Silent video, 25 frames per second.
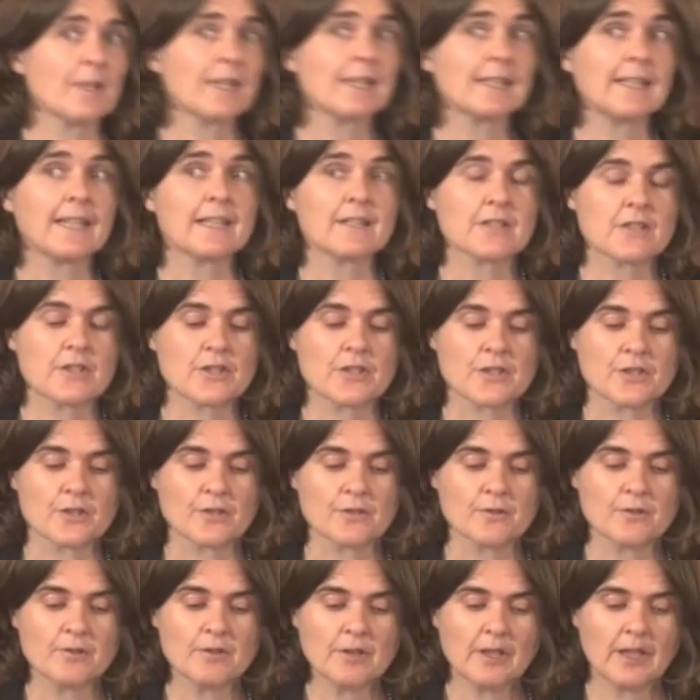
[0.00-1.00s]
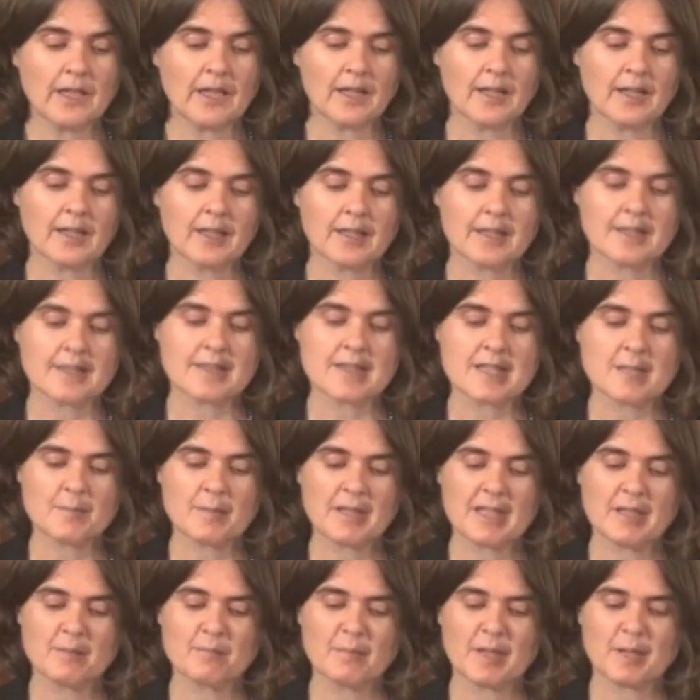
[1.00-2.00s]
what I'd like to do is to
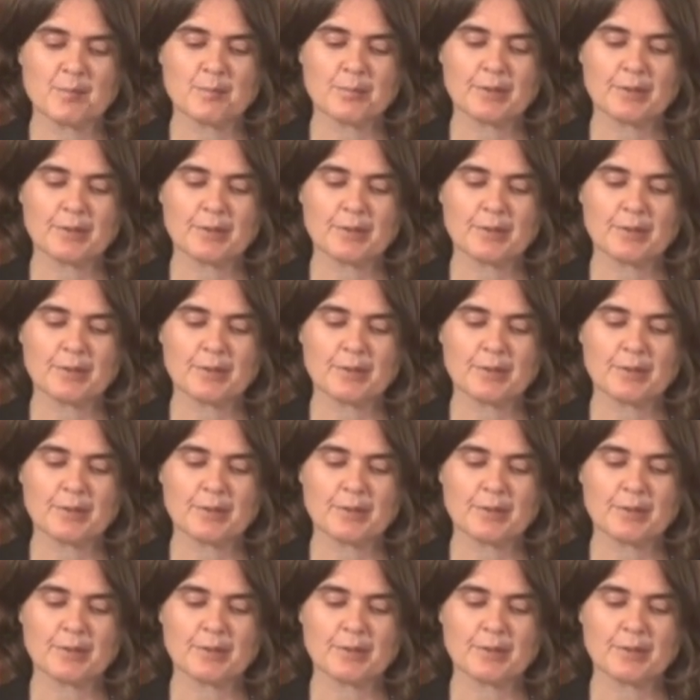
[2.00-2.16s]
begin by